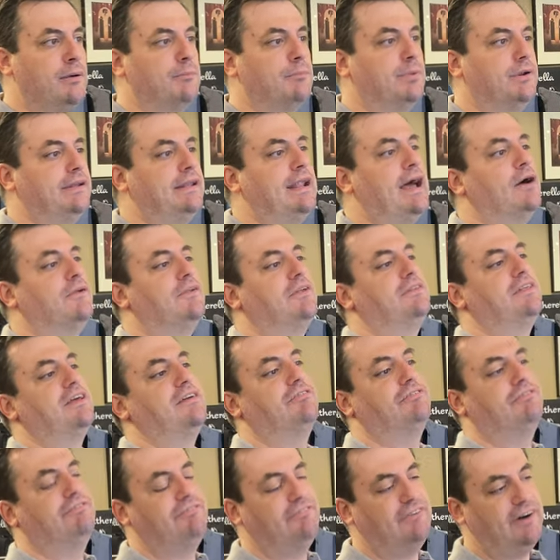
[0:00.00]
but now that they
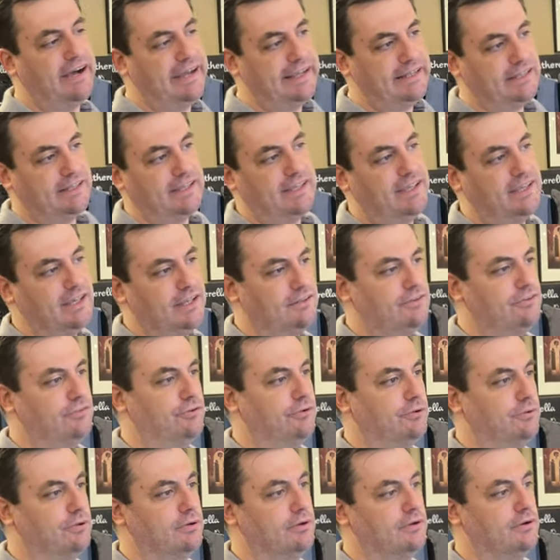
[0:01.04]
finally get
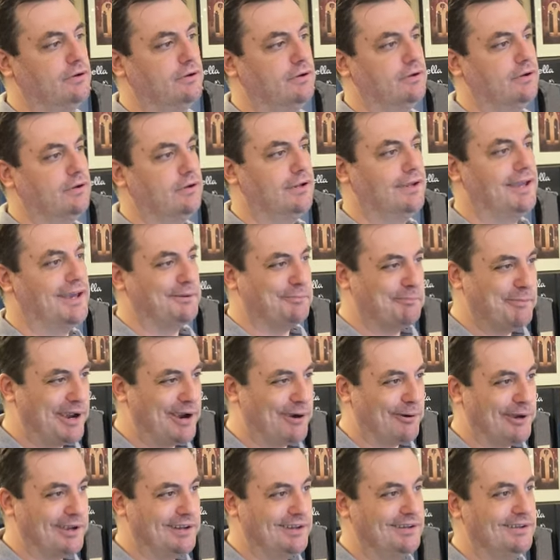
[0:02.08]
to get
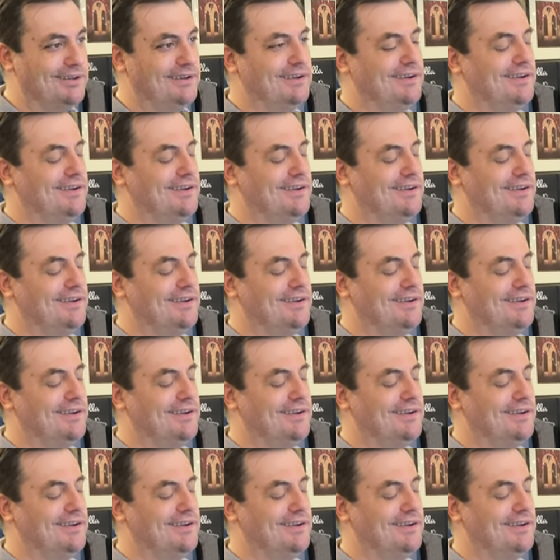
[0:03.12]
married